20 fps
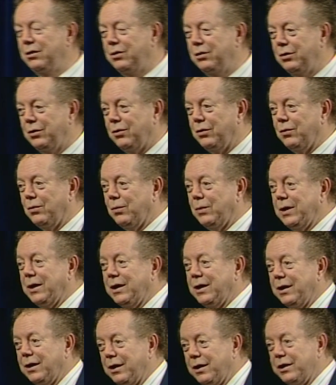Oh,
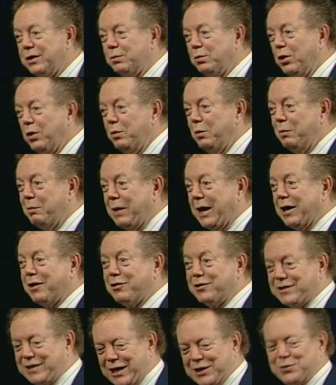well, it's pulling me
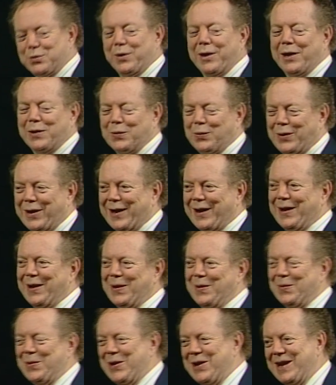backwards. That's what I
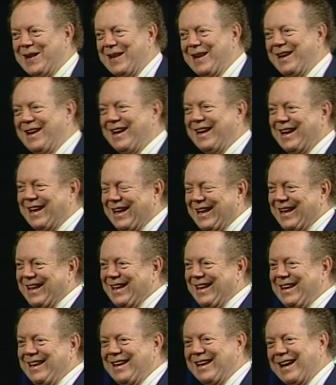wanted, really.
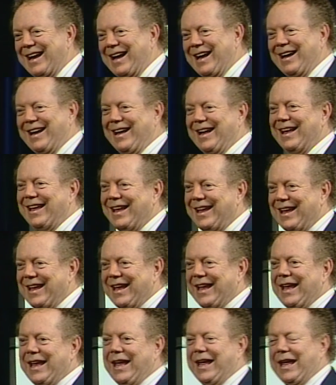
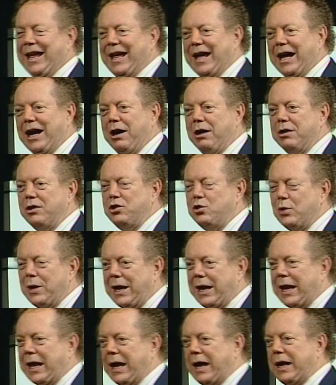yeah. Oh,
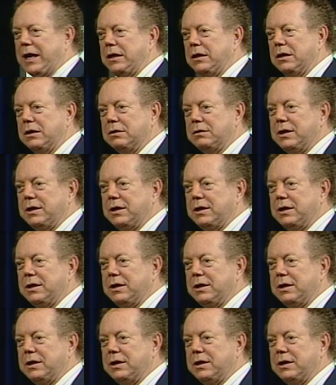no, I lied.